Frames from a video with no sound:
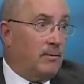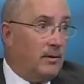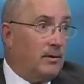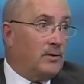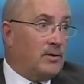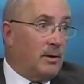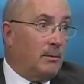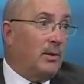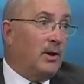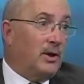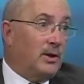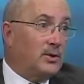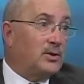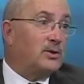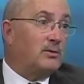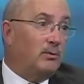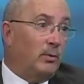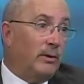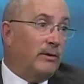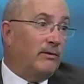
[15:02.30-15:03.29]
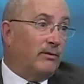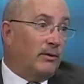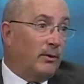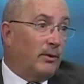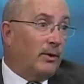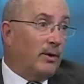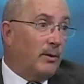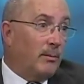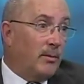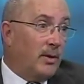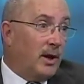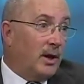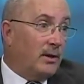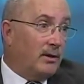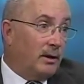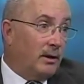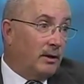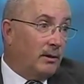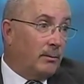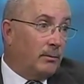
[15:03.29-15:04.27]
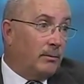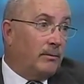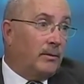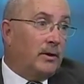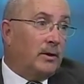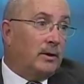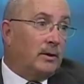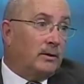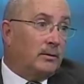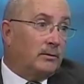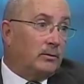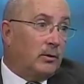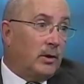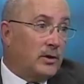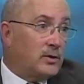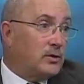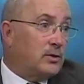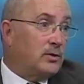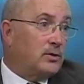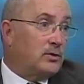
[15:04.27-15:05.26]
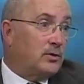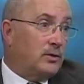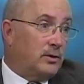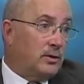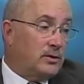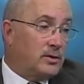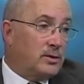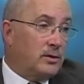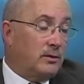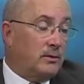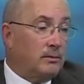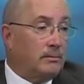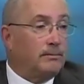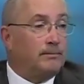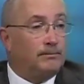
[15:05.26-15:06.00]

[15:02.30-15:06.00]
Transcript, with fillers: somebody referring a, bed, mm-hmm. a uh, resident to you. So